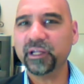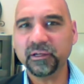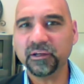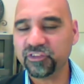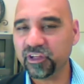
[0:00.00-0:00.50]

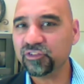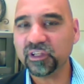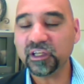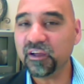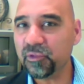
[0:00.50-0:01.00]
who
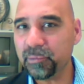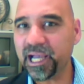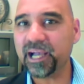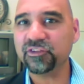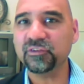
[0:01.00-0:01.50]
just
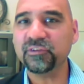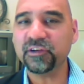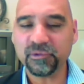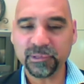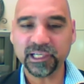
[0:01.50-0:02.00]
ride
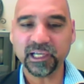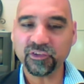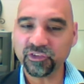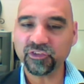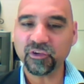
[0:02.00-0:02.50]
essentially on the
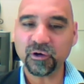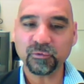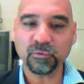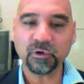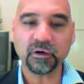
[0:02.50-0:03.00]
backs
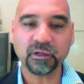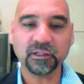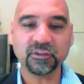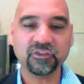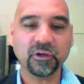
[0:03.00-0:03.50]
of
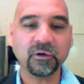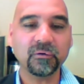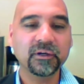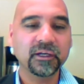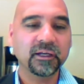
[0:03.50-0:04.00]
everybody else's
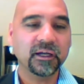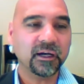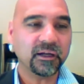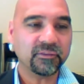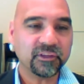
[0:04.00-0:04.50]
hard
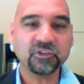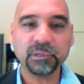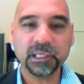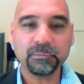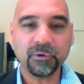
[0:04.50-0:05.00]
work. And
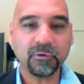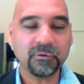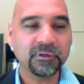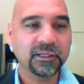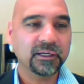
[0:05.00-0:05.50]
so
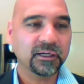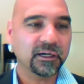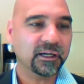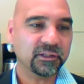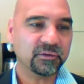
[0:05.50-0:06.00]
uh,
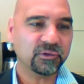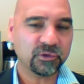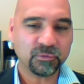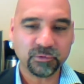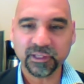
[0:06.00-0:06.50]
these
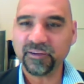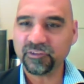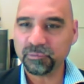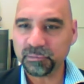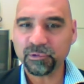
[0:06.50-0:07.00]
people,
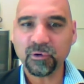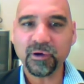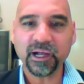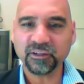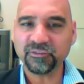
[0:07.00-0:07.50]
uh, you,
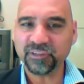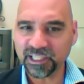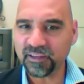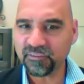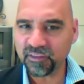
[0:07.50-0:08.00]
you
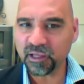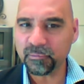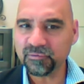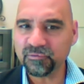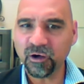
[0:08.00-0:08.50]
really have to be
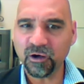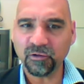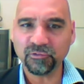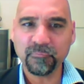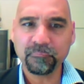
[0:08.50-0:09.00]

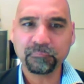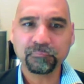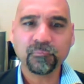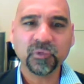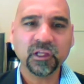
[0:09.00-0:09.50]
proactive and get
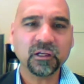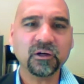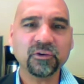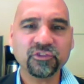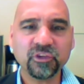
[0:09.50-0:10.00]
them
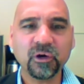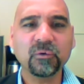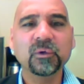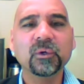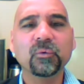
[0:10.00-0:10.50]
involved.
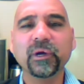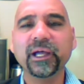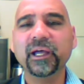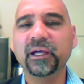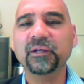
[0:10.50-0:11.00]

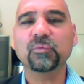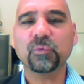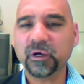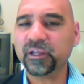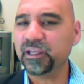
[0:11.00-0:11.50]
You know,
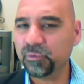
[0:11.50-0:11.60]
so